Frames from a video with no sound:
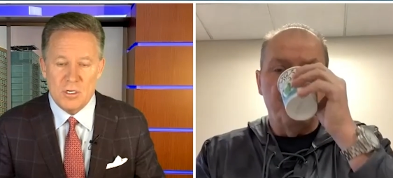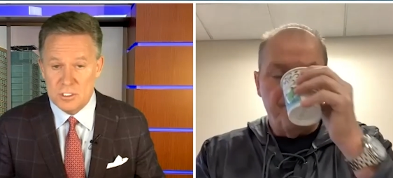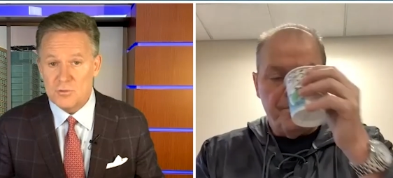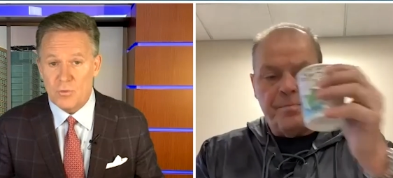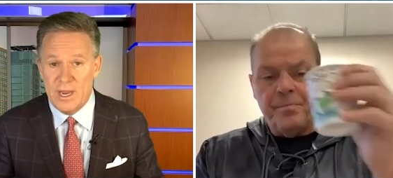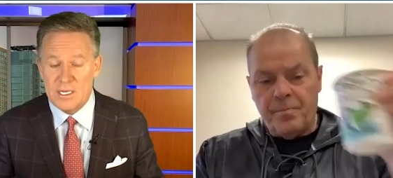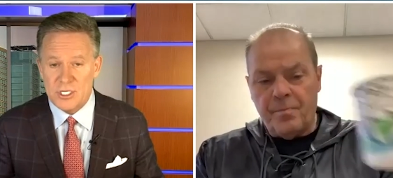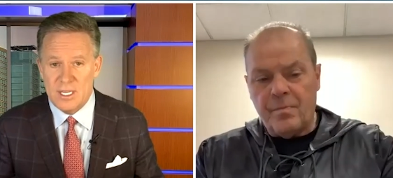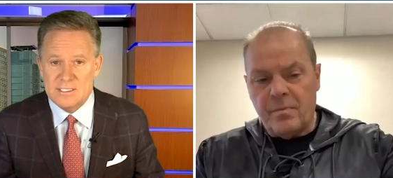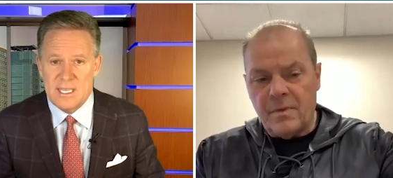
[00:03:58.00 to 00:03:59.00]
Speaker 1: this range
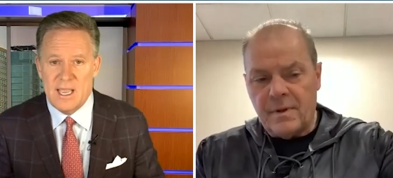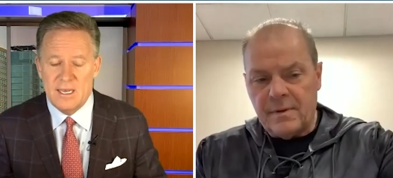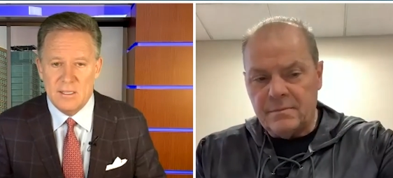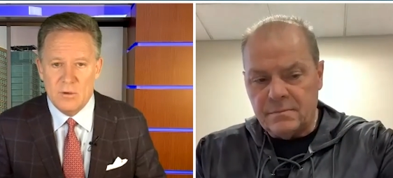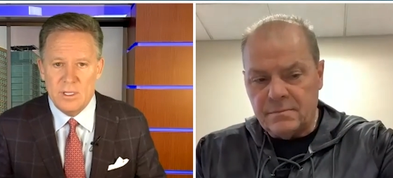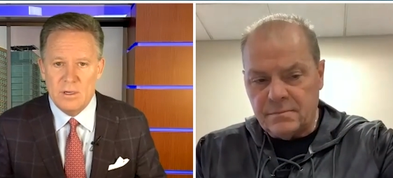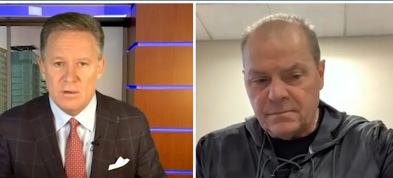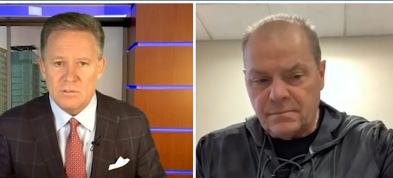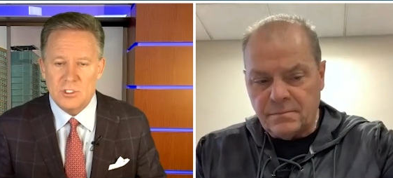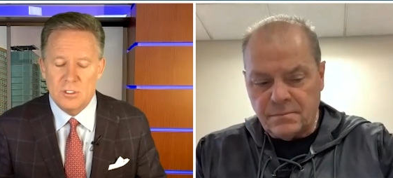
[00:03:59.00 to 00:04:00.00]
anxiety that we hear
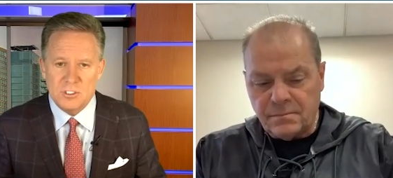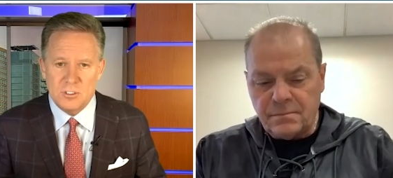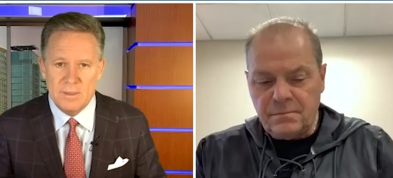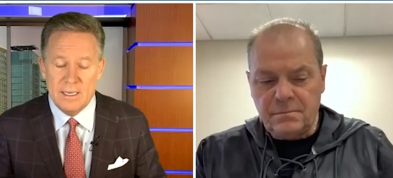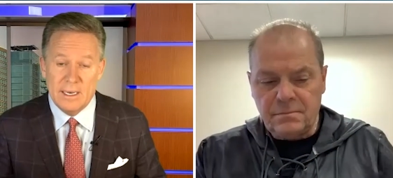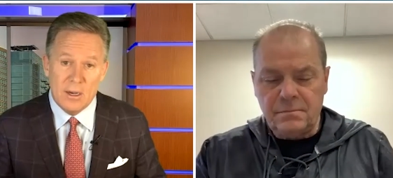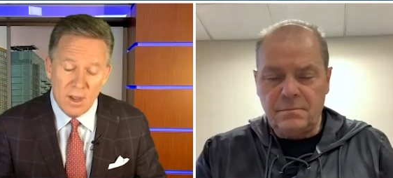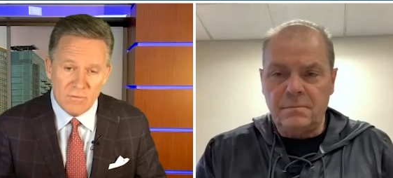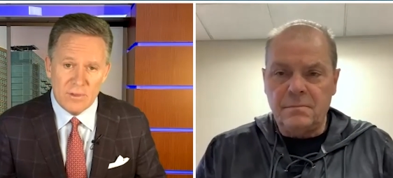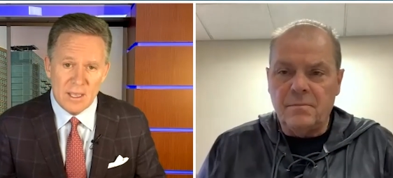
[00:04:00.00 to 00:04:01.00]
so much about. However,
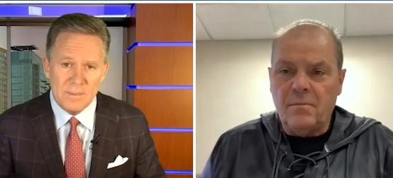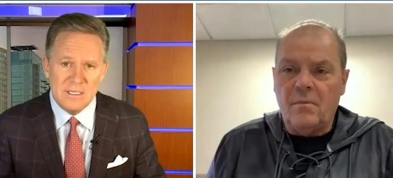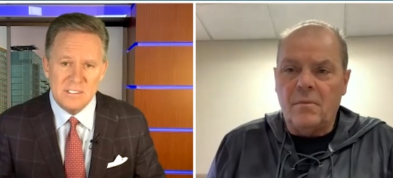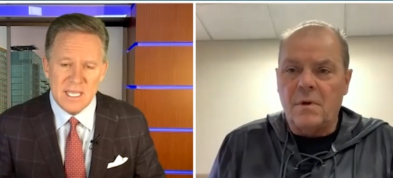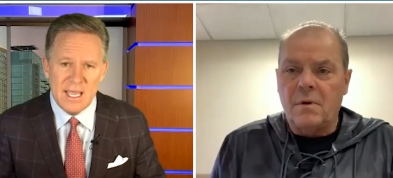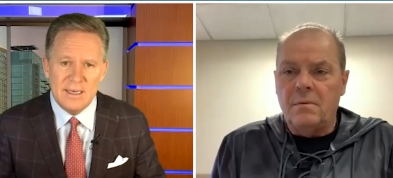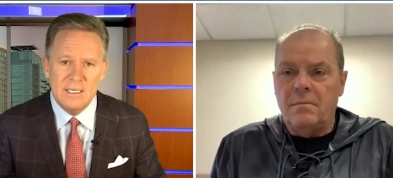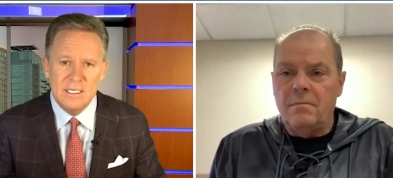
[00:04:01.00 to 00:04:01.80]
that being said,